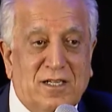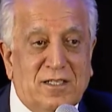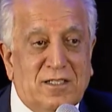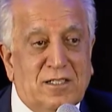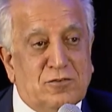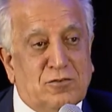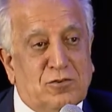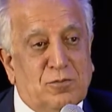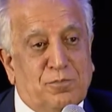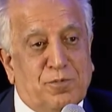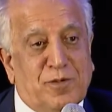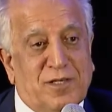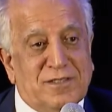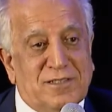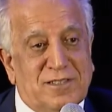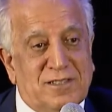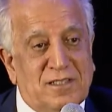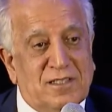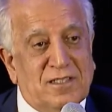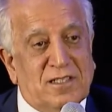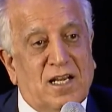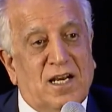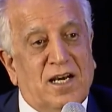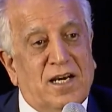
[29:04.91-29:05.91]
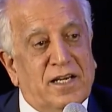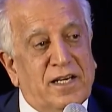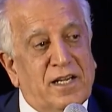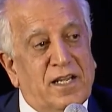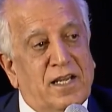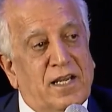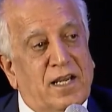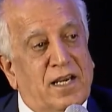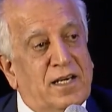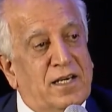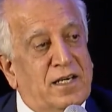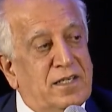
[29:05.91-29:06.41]
to President
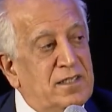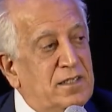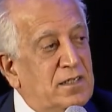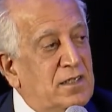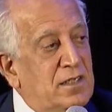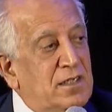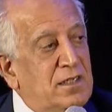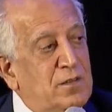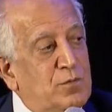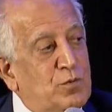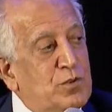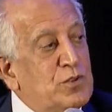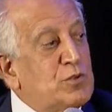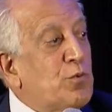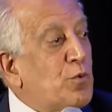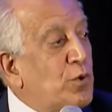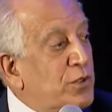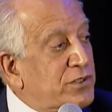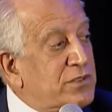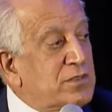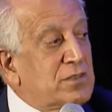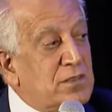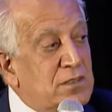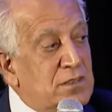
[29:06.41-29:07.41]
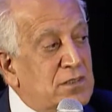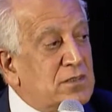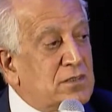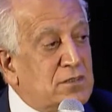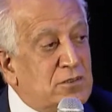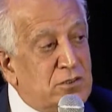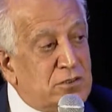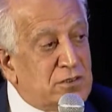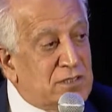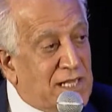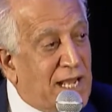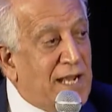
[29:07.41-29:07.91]
Ghani, and which was
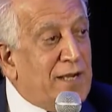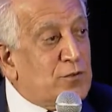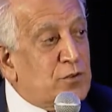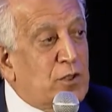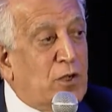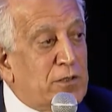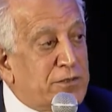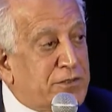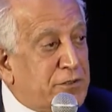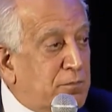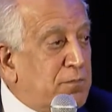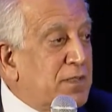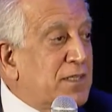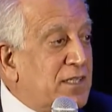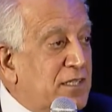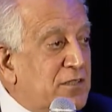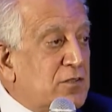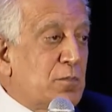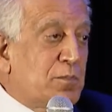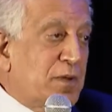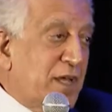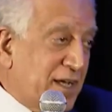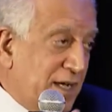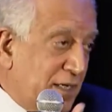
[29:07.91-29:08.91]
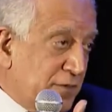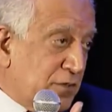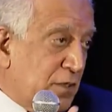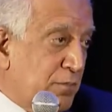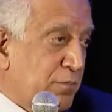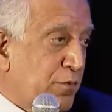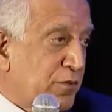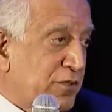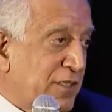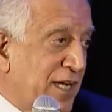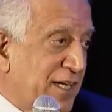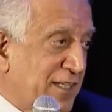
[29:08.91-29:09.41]
turned out ultimately to be
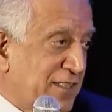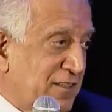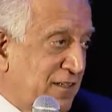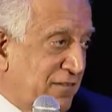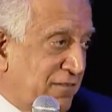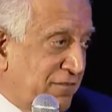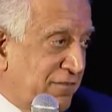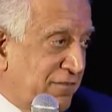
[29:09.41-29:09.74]
counterproductive.